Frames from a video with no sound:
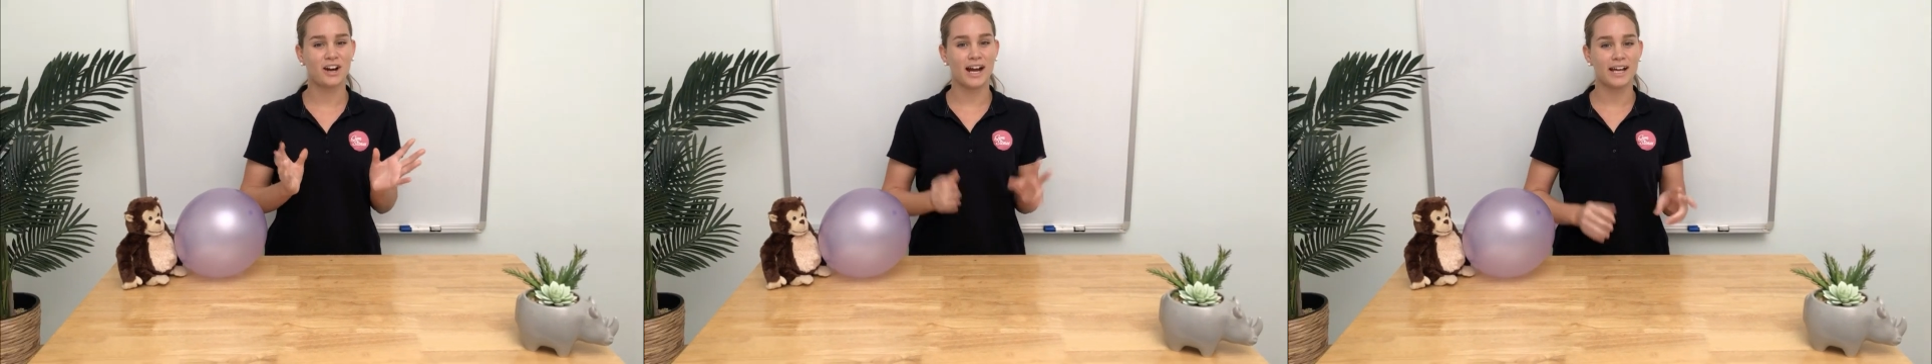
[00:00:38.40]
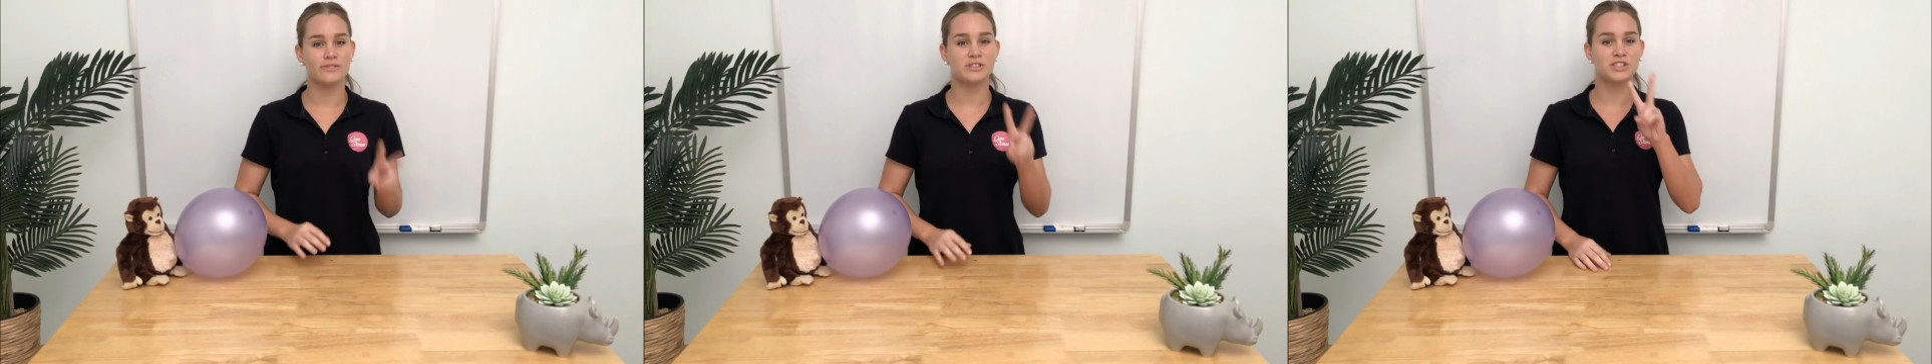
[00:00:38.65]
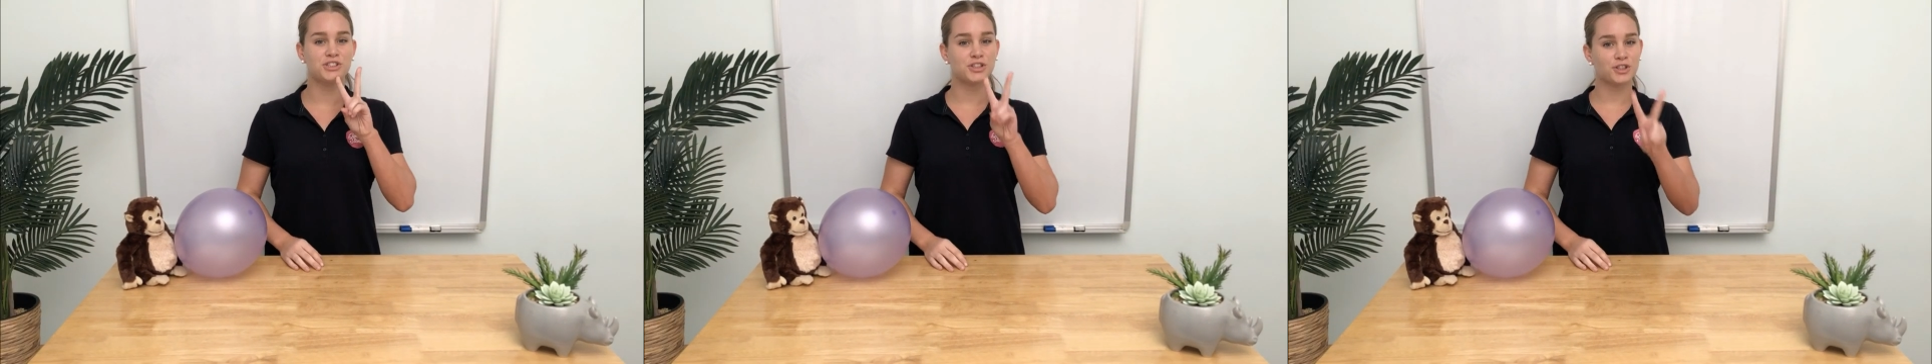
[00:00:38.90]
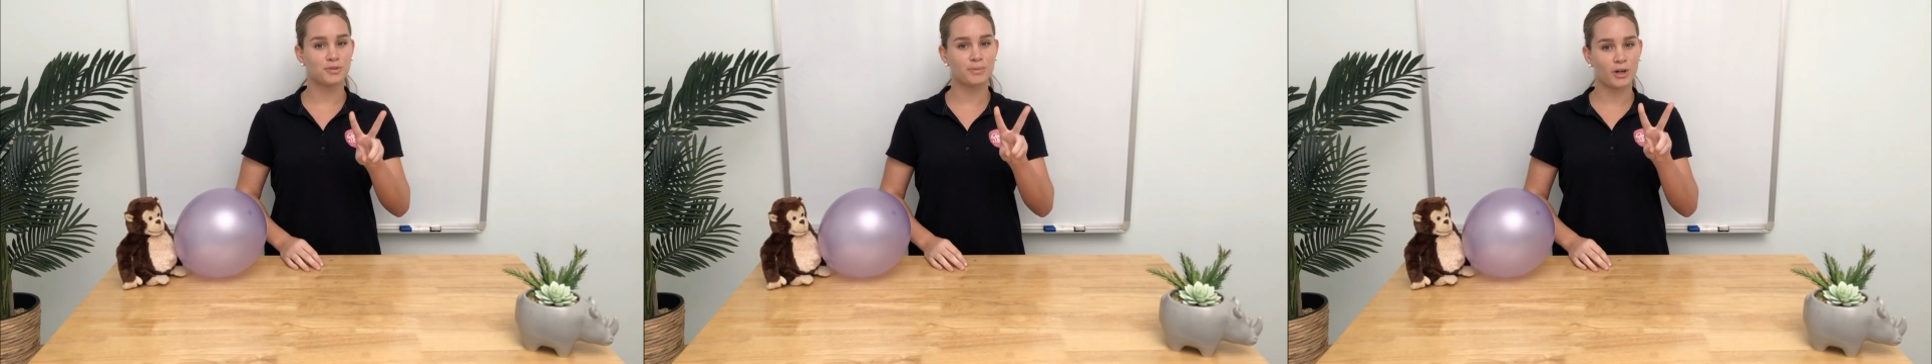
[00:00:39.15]
try it with
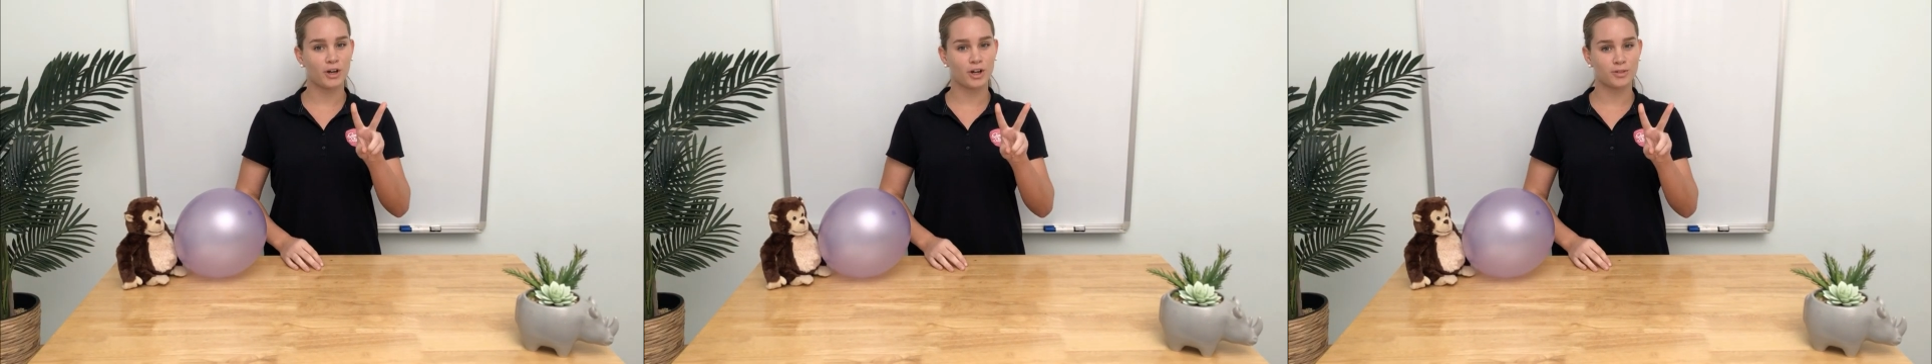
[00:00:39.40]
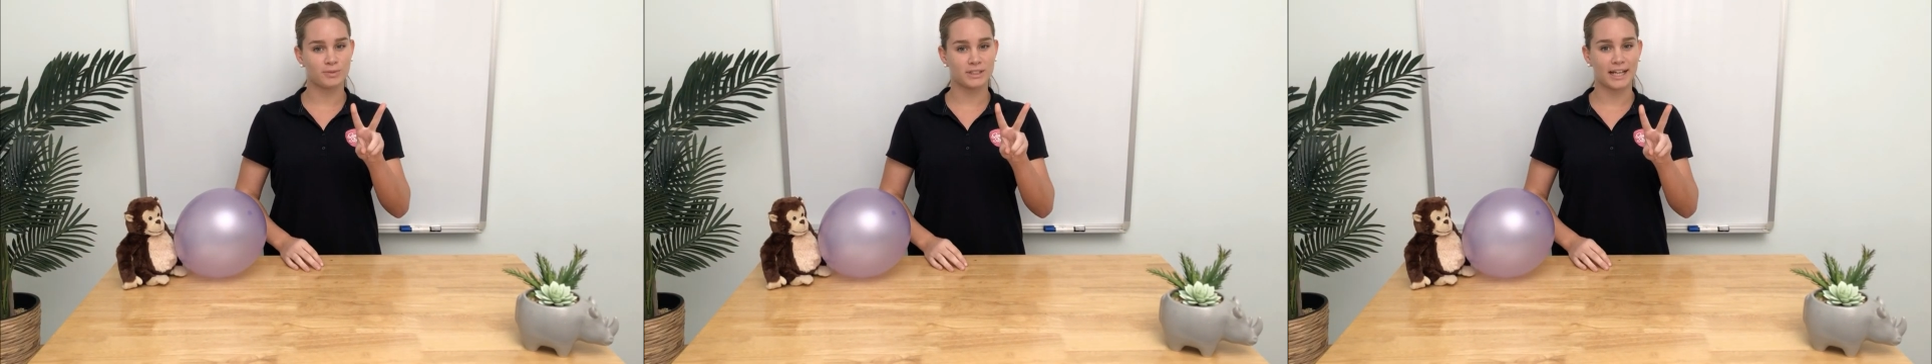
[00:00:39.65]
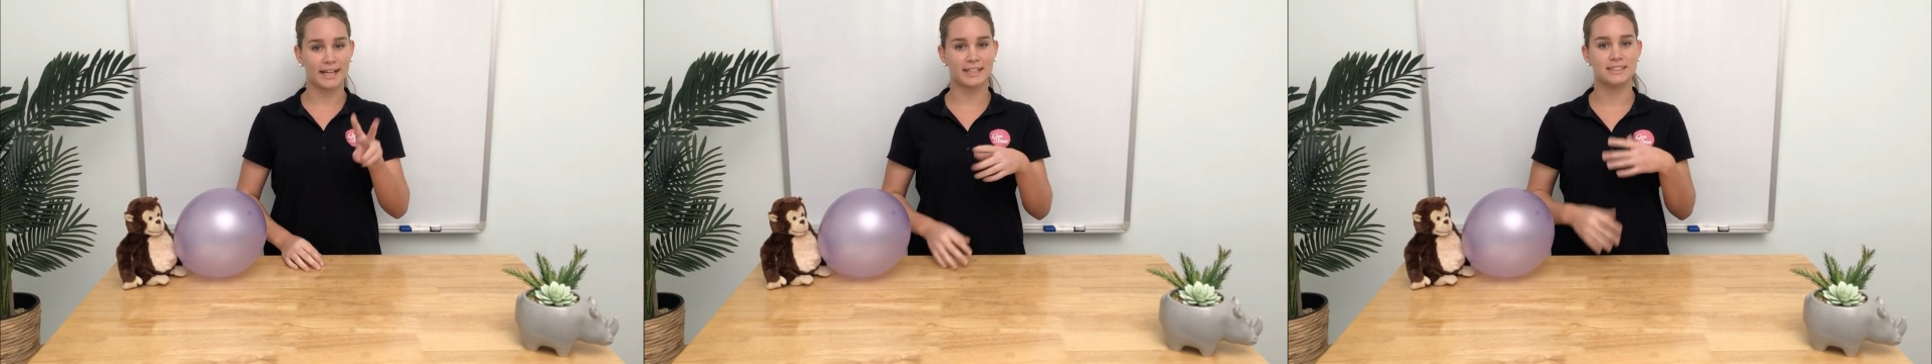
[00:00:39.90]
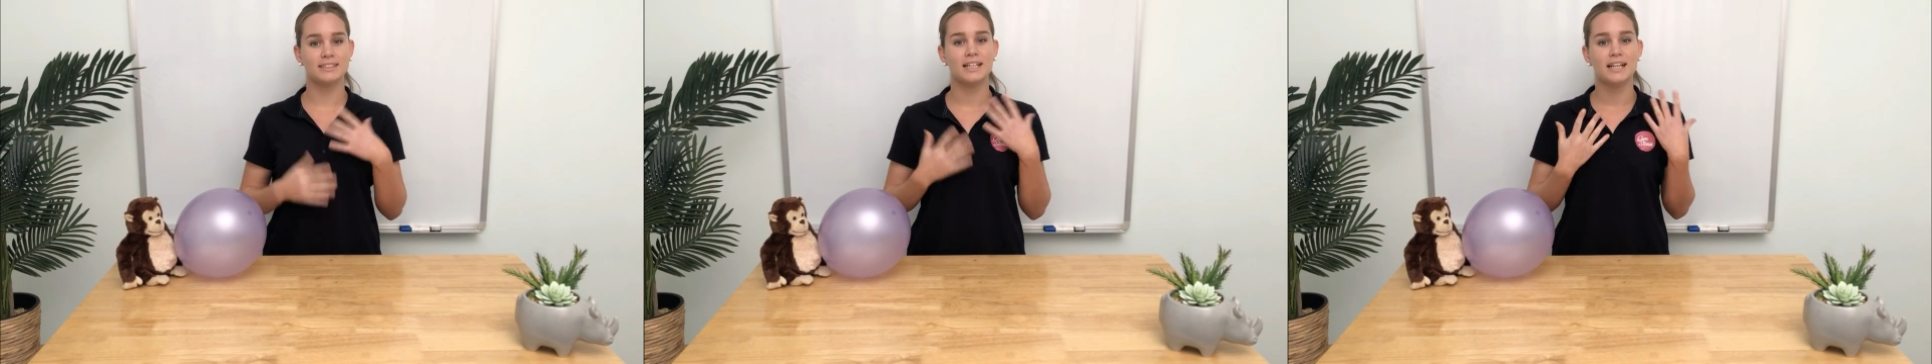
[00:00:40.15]
two more
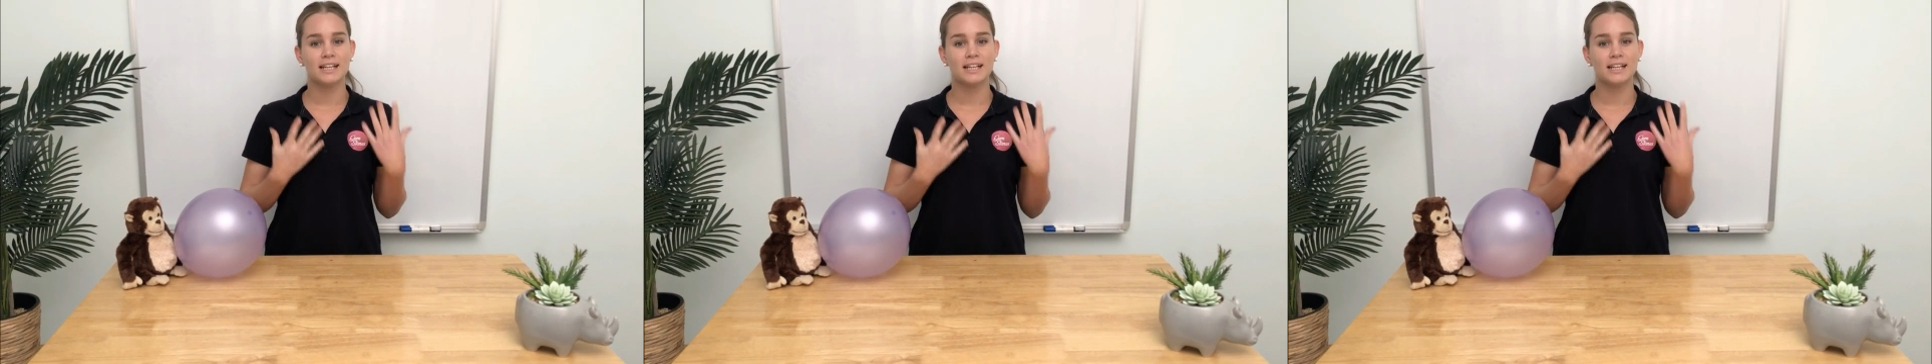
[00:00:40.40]
objects.